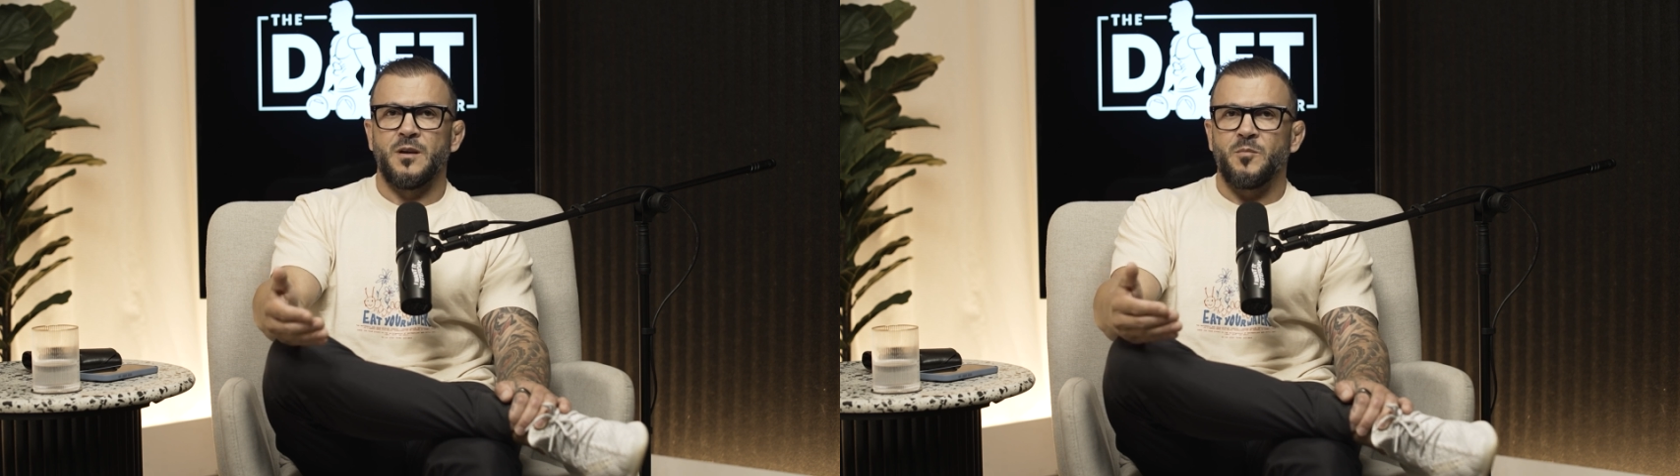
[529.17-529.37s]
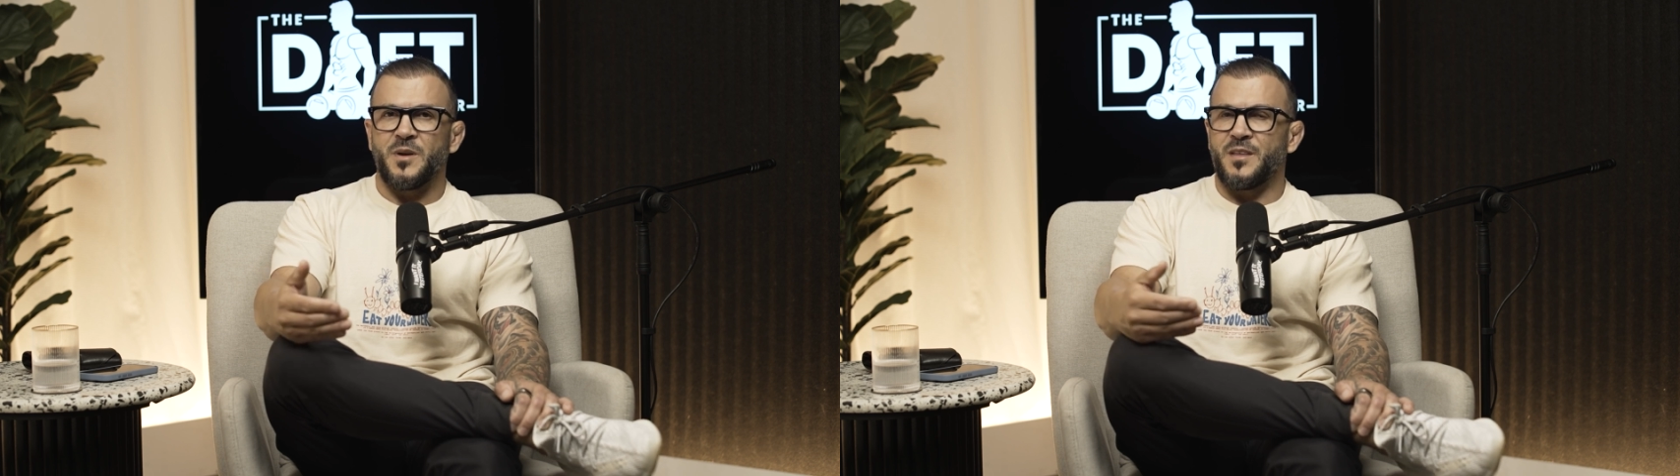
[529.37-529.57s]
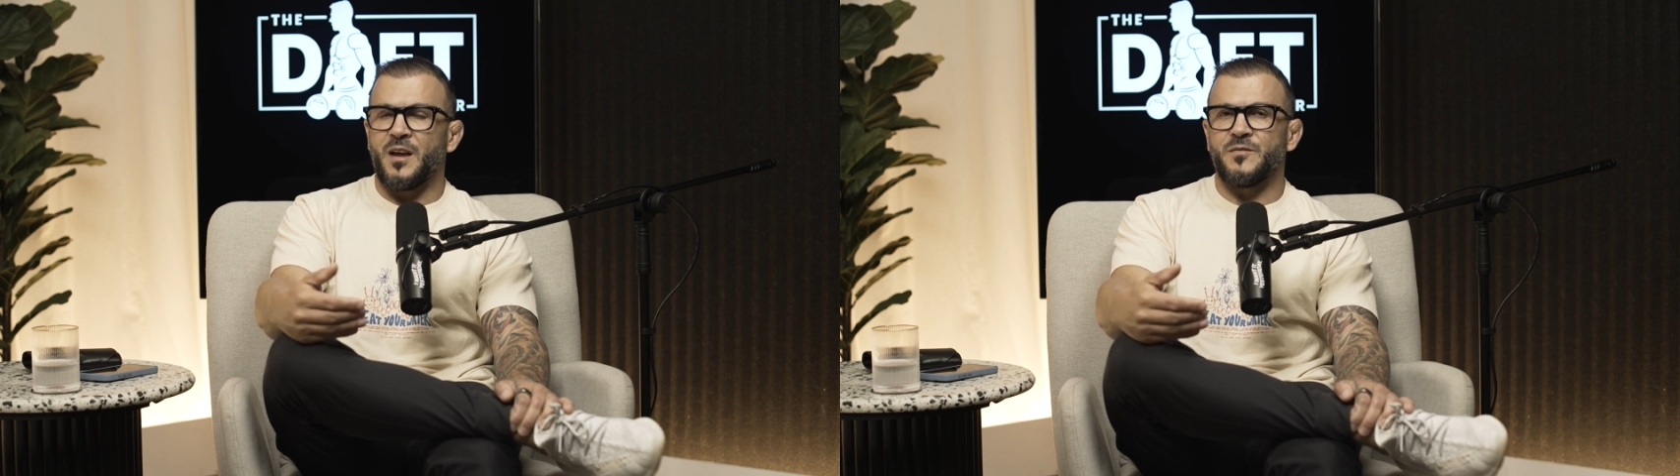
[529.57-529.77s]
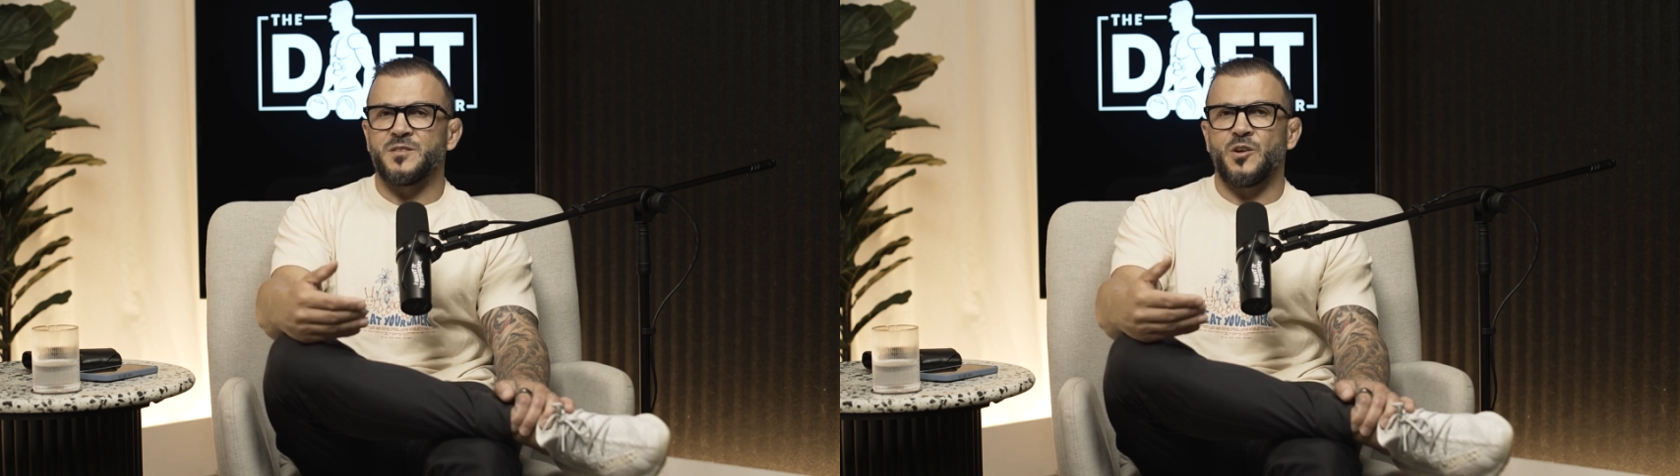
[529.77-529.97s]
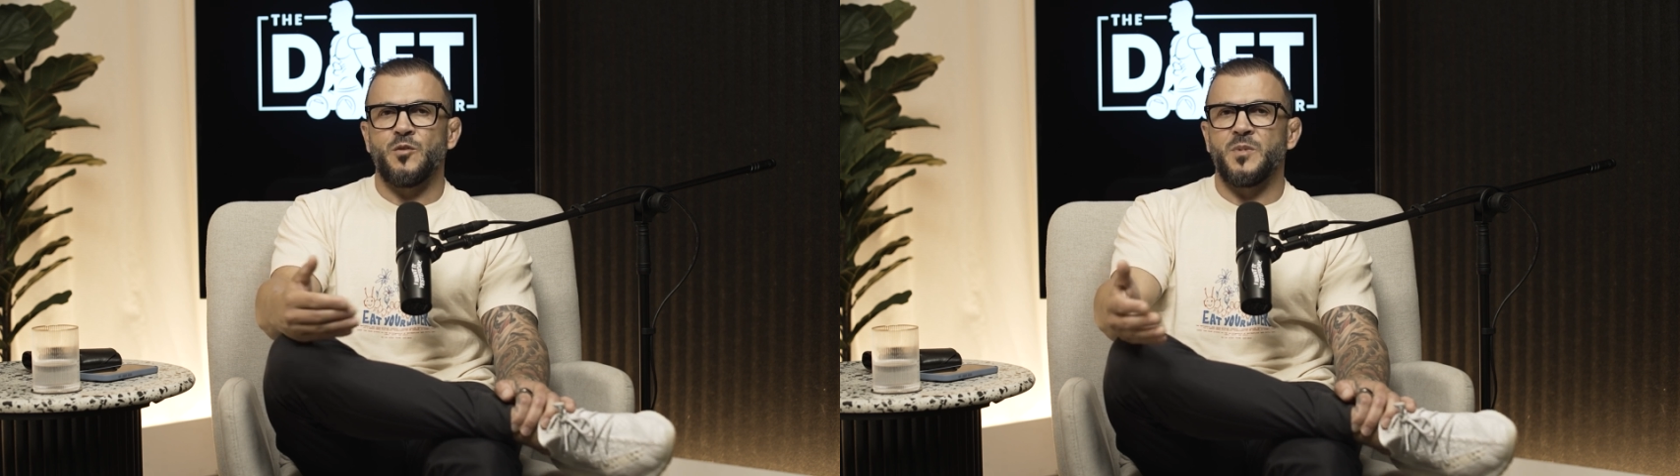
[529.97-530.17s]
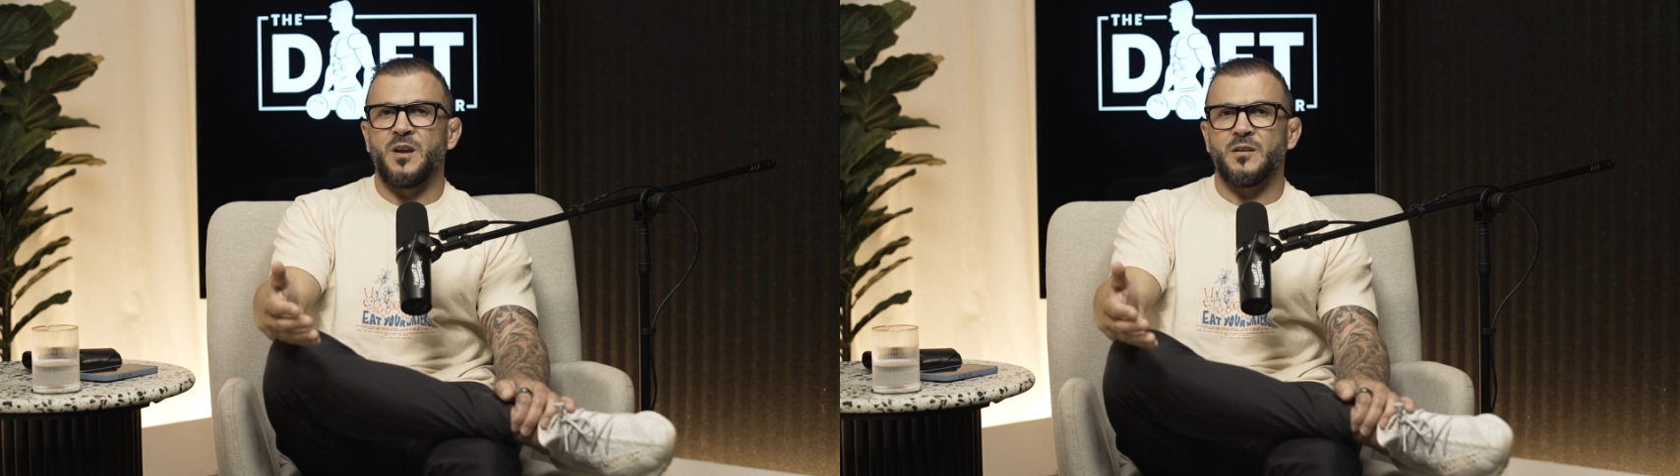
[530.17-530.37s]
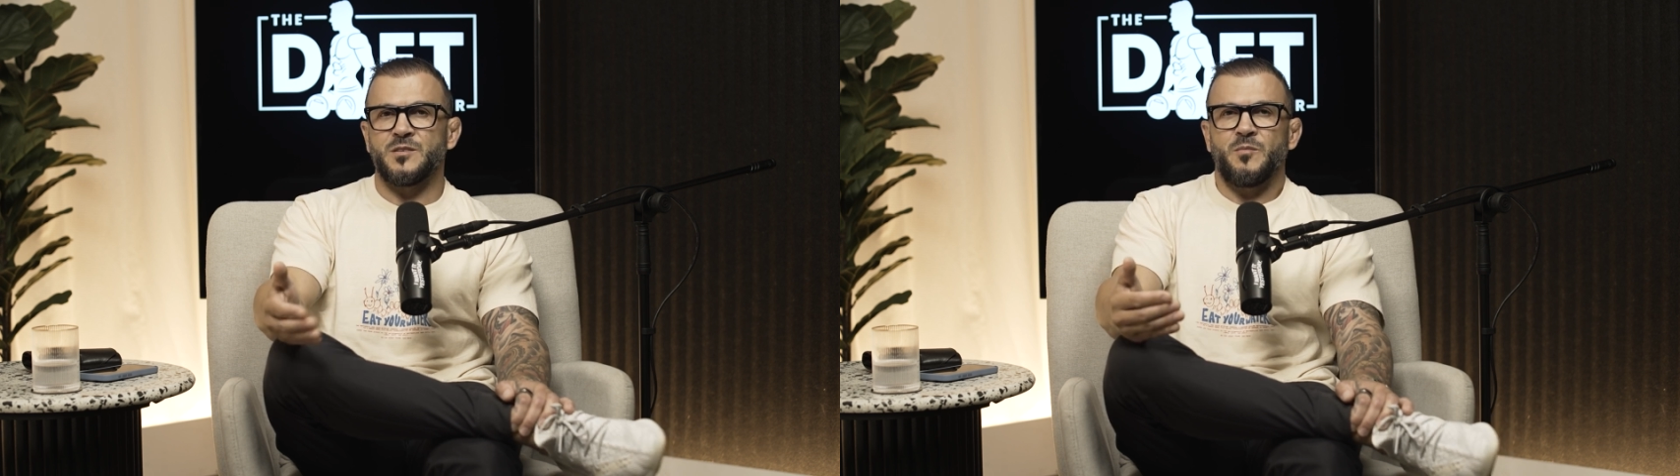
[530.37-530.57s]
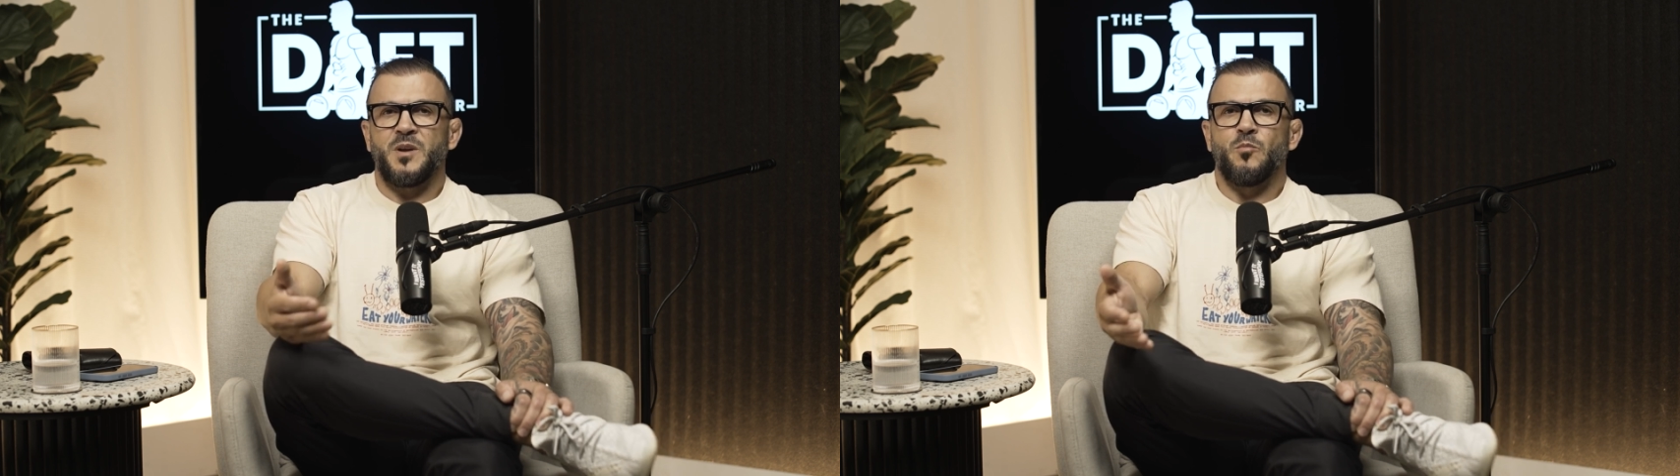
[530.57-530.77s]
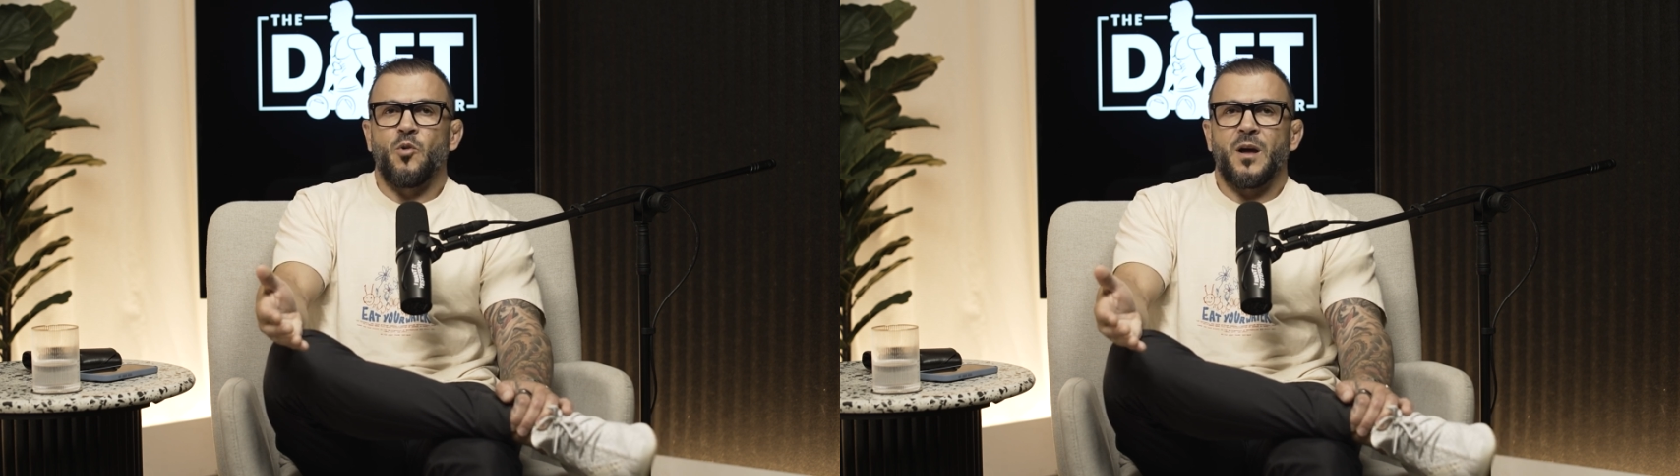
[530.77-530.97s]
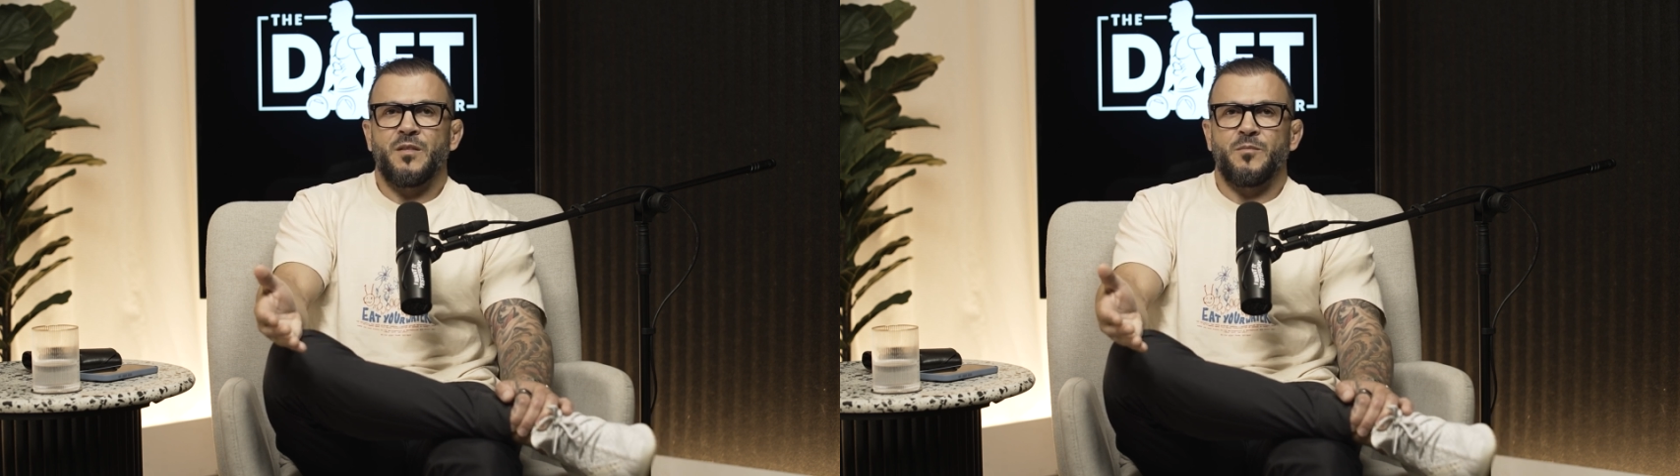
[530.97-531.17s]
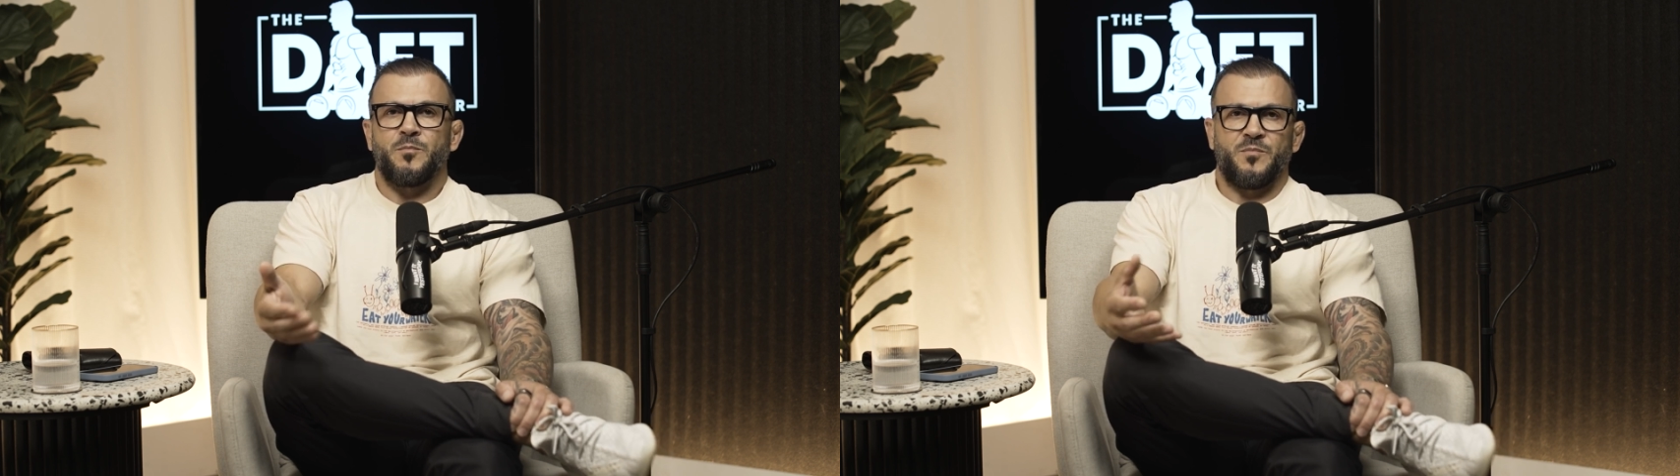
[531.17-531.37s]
But they have so many more other